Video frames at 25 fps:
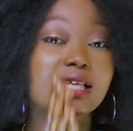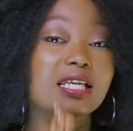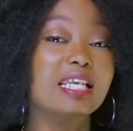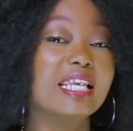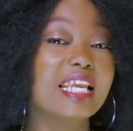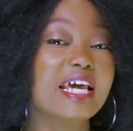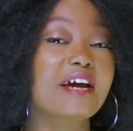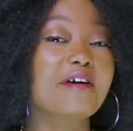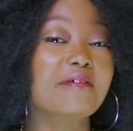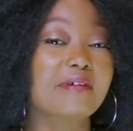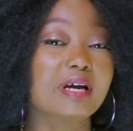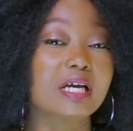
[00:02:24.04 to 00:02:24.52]
The
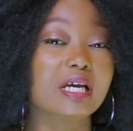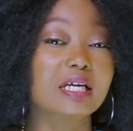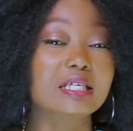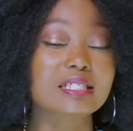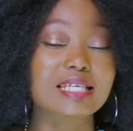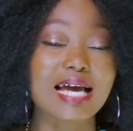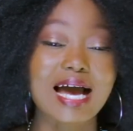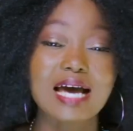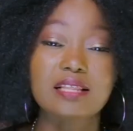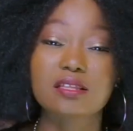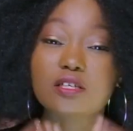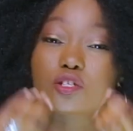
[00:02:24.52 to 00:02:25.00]

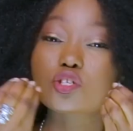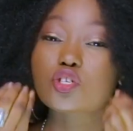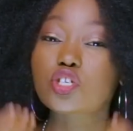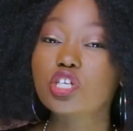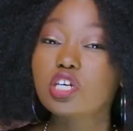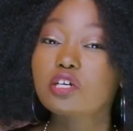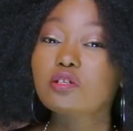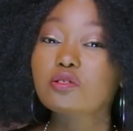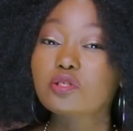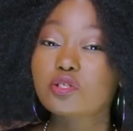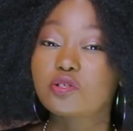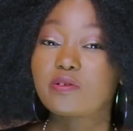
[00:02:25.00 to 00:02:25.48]
lyrics are the
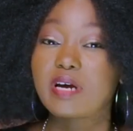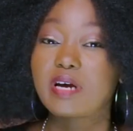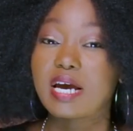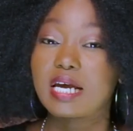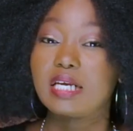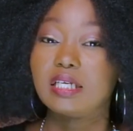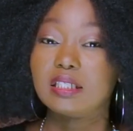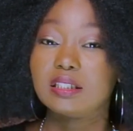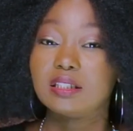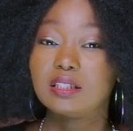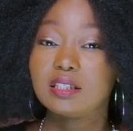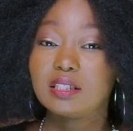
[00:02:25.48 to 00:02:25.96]

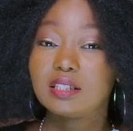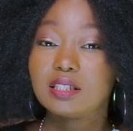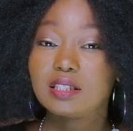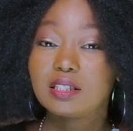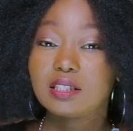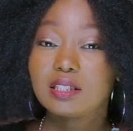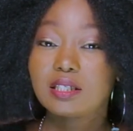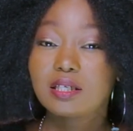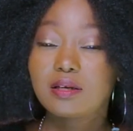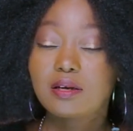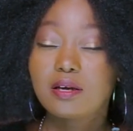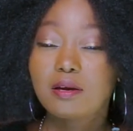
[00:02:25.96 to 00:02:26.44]
children,
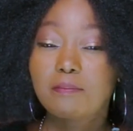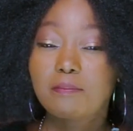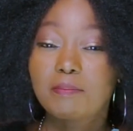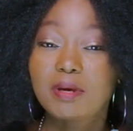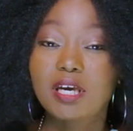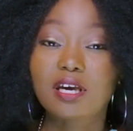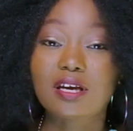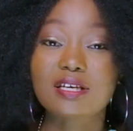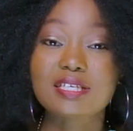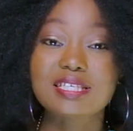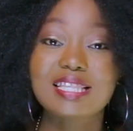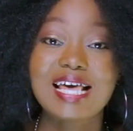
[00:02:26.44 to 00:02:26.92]

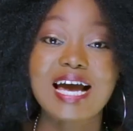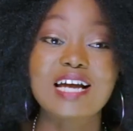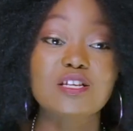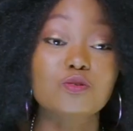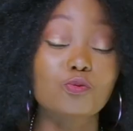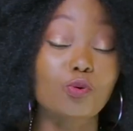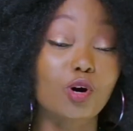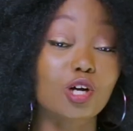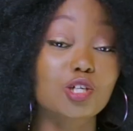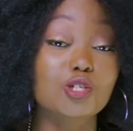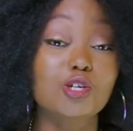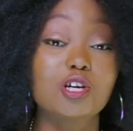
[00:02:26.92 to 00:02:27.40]
because
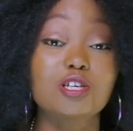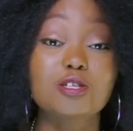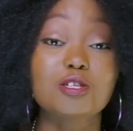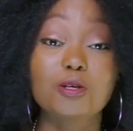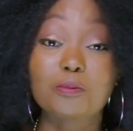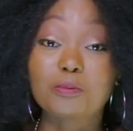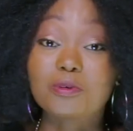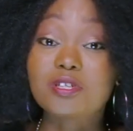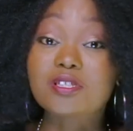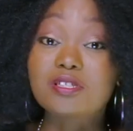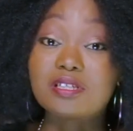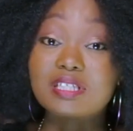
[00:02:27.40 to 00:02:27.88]
that's what you're
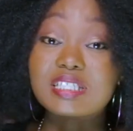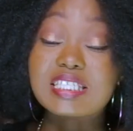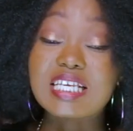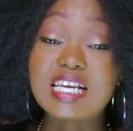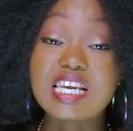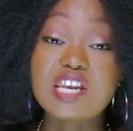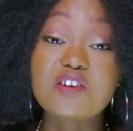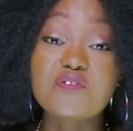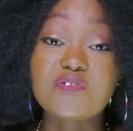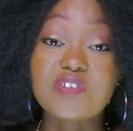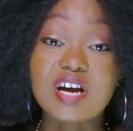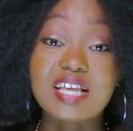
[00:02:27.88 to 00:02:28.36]
supposed to
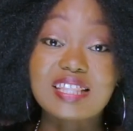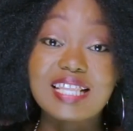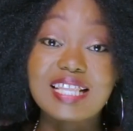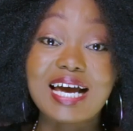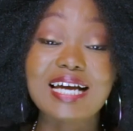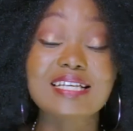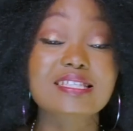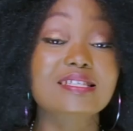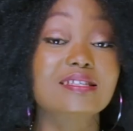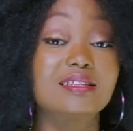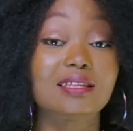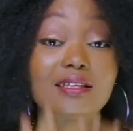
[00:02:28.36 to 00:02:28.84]
deliver.
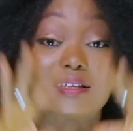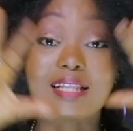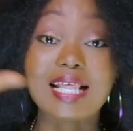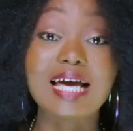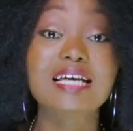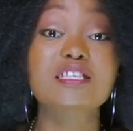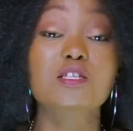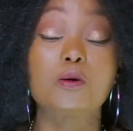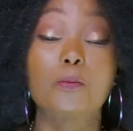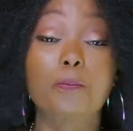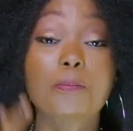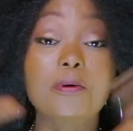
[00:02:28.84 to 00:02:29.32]
That's
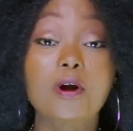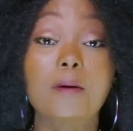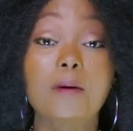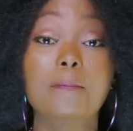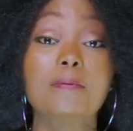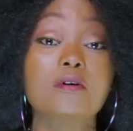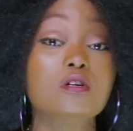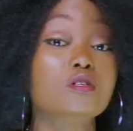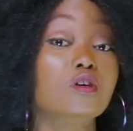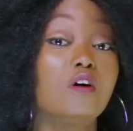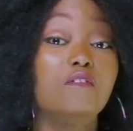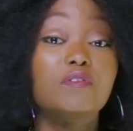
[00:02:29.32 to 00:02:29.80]
the
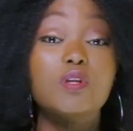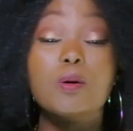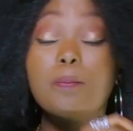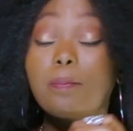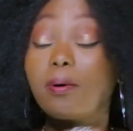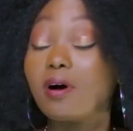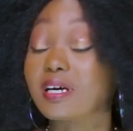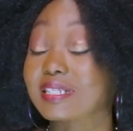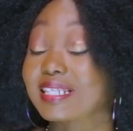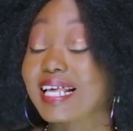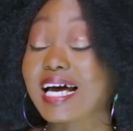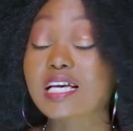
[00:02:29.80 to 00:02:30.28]
purpose of
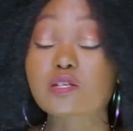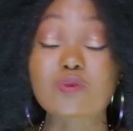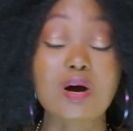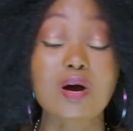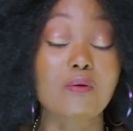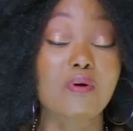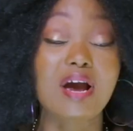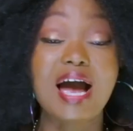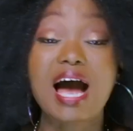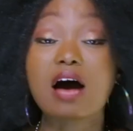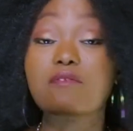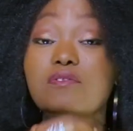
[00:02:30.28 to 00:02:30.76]
the bus.
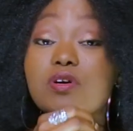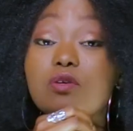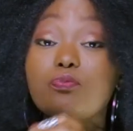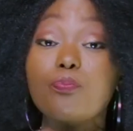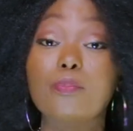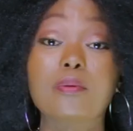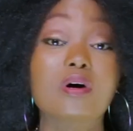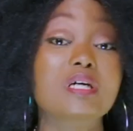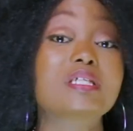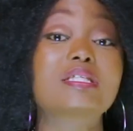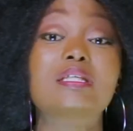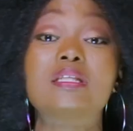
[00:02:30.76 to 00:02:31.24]
That's why we have
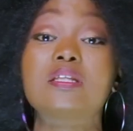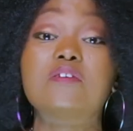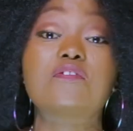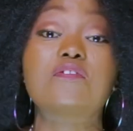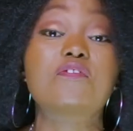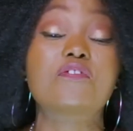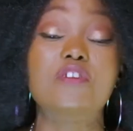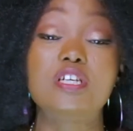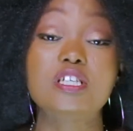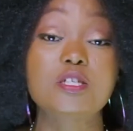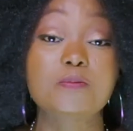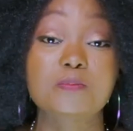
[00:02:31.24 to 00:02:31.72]
a bus in
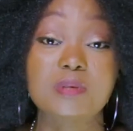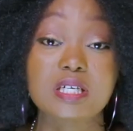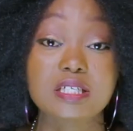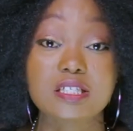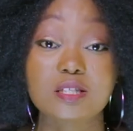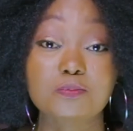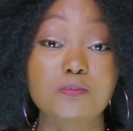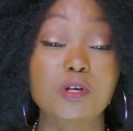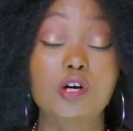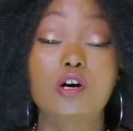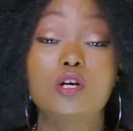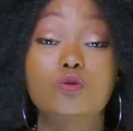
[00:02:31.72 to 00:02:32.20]
the first
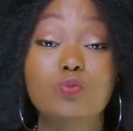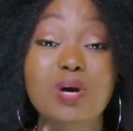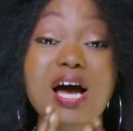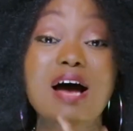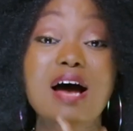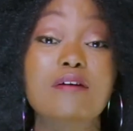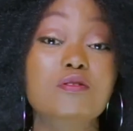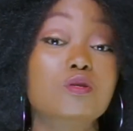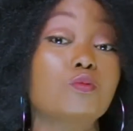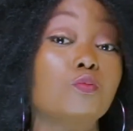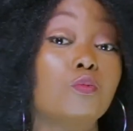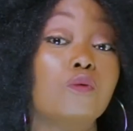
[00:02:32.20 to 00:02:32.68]
place, because
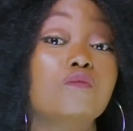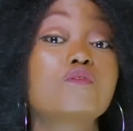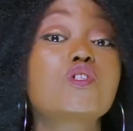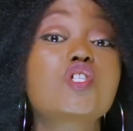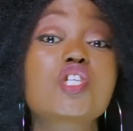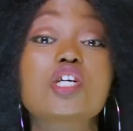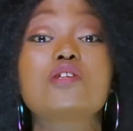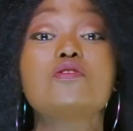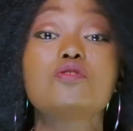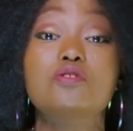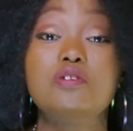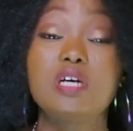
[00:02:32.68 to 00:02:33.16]
we have to
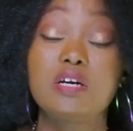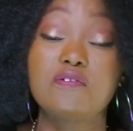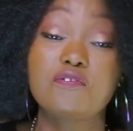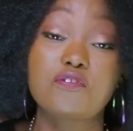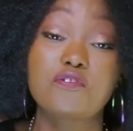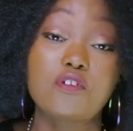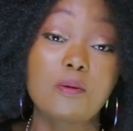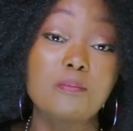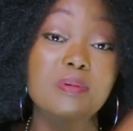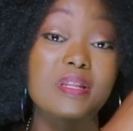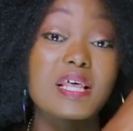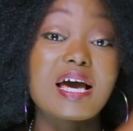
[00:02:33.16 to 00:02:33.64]
move
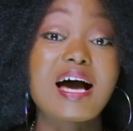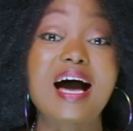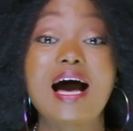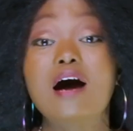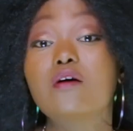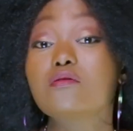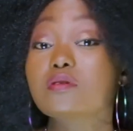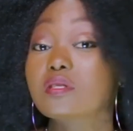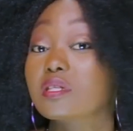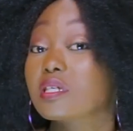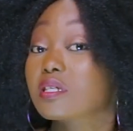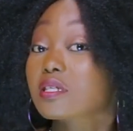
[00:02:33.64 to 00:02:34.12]
children from their
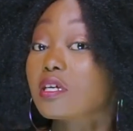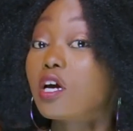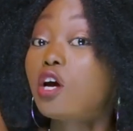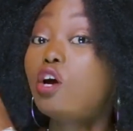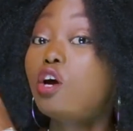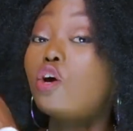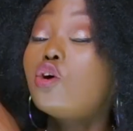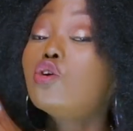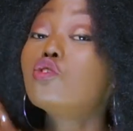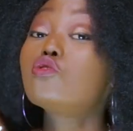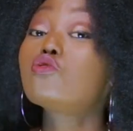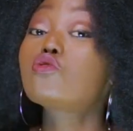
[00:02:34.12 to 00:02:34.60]
houses
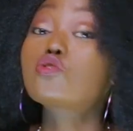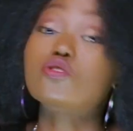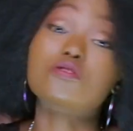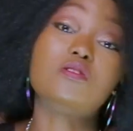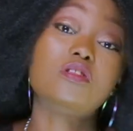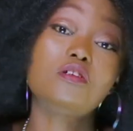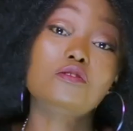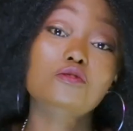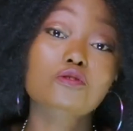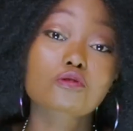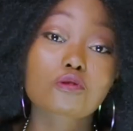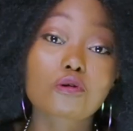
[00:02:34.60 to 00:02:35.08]

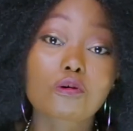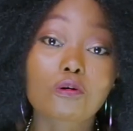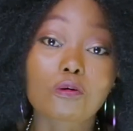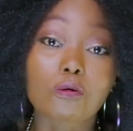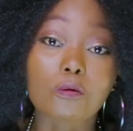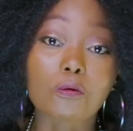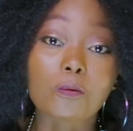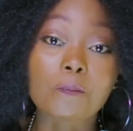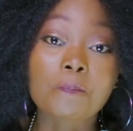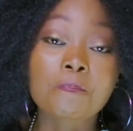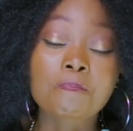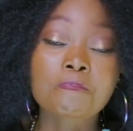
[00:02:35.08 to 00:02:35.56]
to the
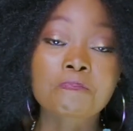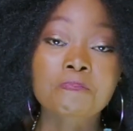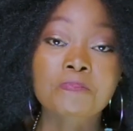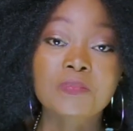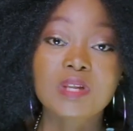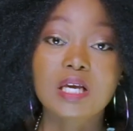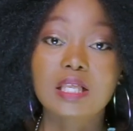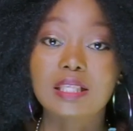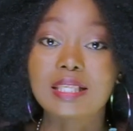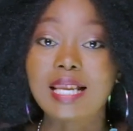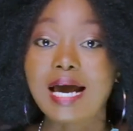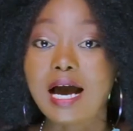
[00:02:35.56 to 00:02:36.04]
school.
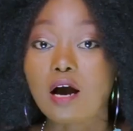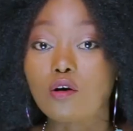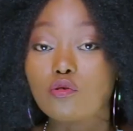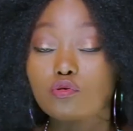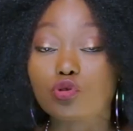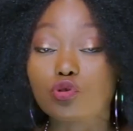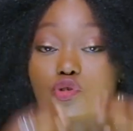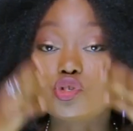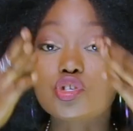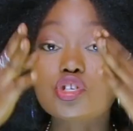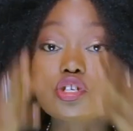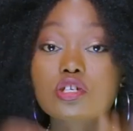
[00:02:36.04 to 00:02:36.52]

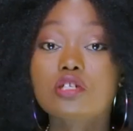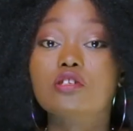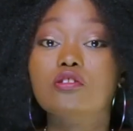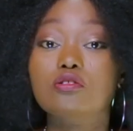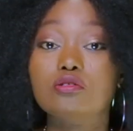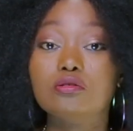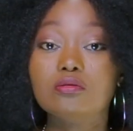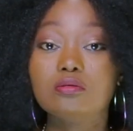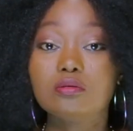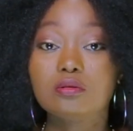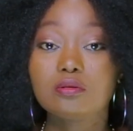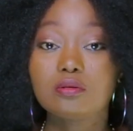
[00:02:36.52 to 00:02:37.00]
Now,
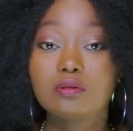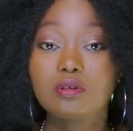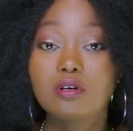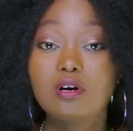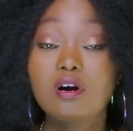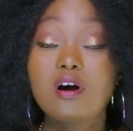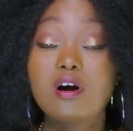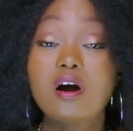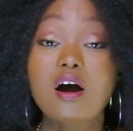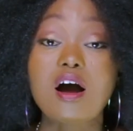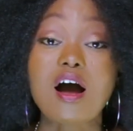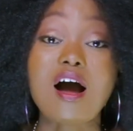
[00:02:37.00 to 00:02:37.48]
you
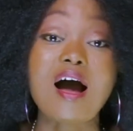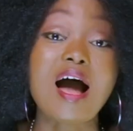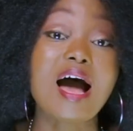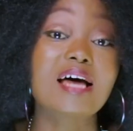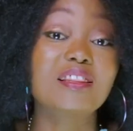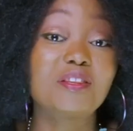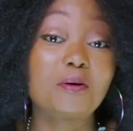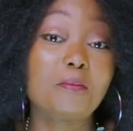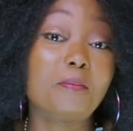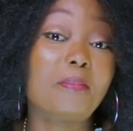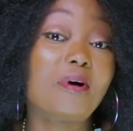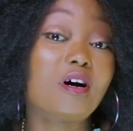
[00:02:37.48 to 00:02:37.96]

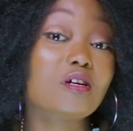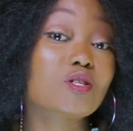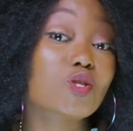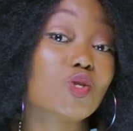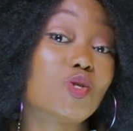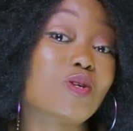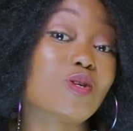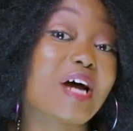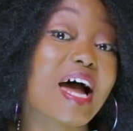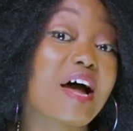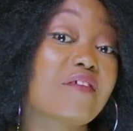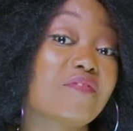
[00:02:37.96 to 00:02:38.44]
are the
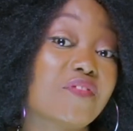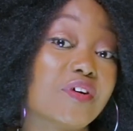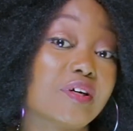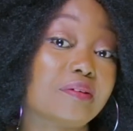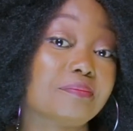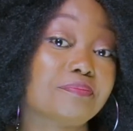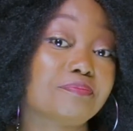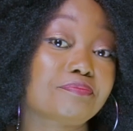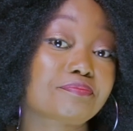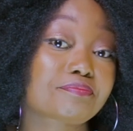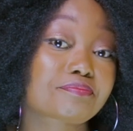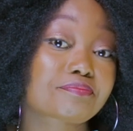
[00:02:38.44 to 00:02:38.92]
bus
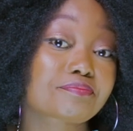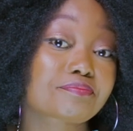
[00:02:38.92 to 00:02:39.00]
driver.